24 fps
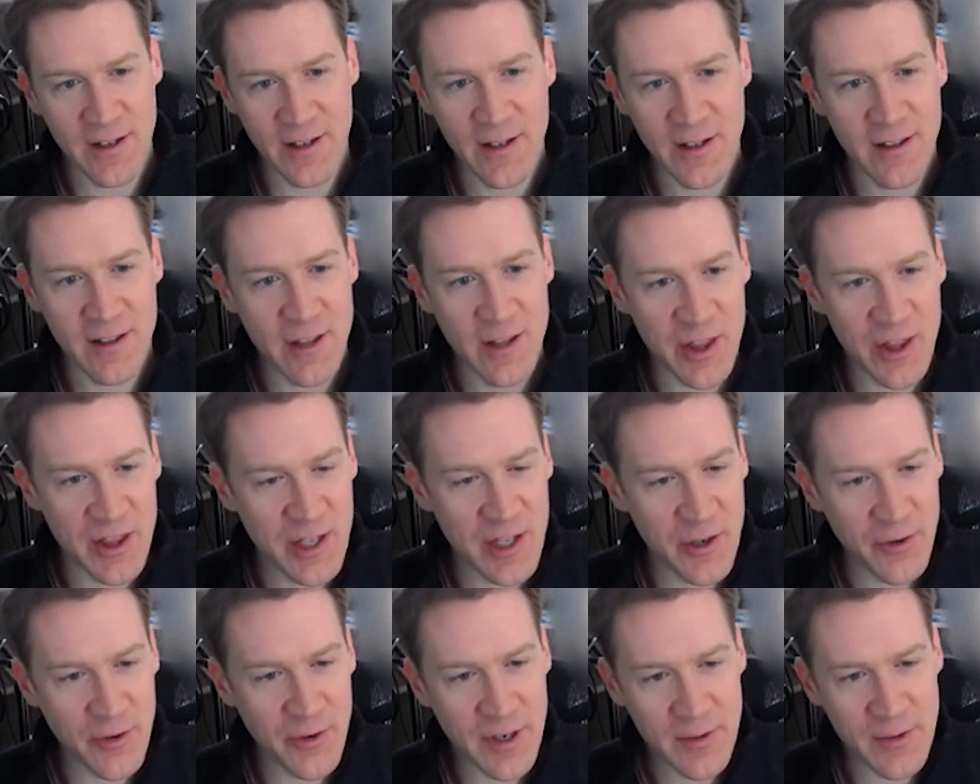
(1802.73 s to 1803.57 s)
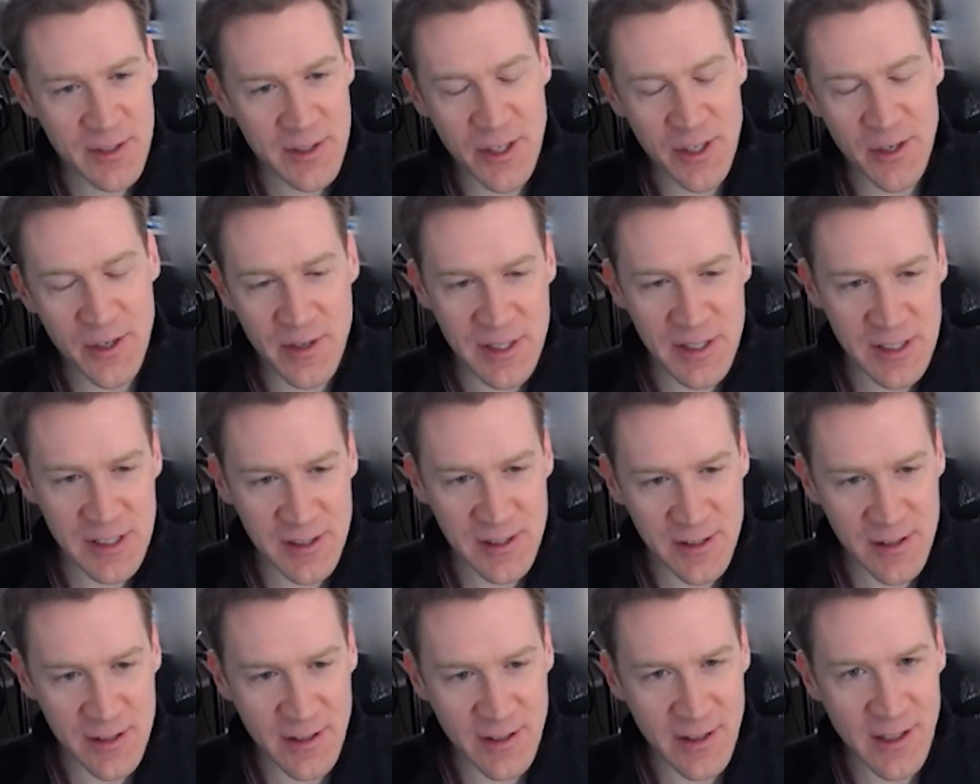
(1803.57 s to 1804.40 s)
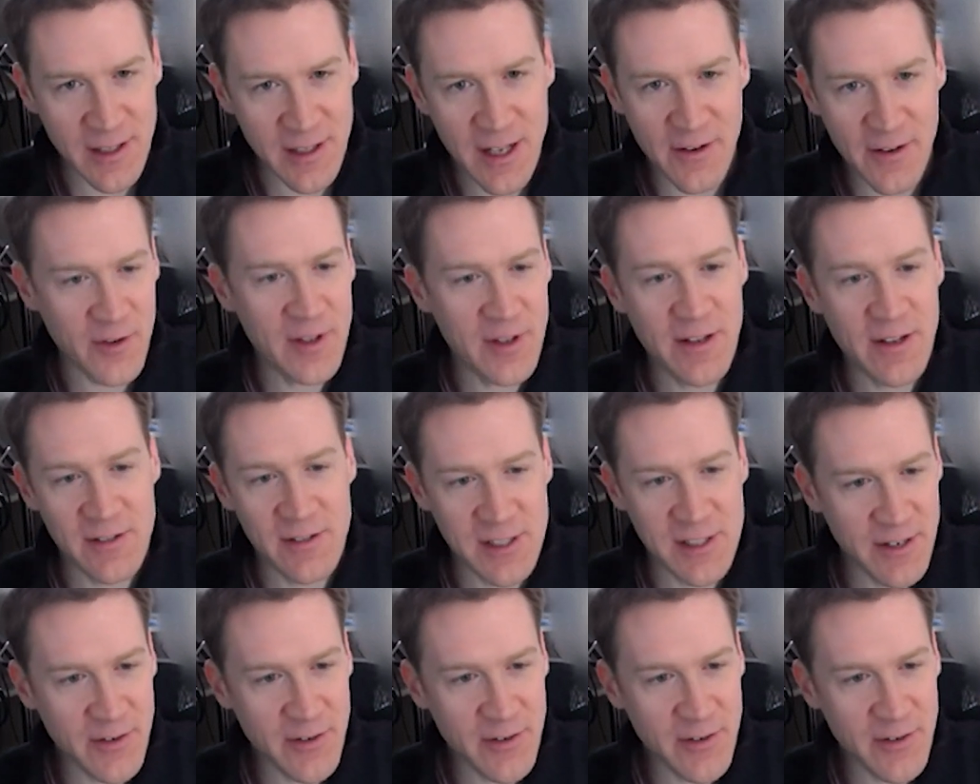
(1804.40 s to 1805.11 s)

the the theory was always never that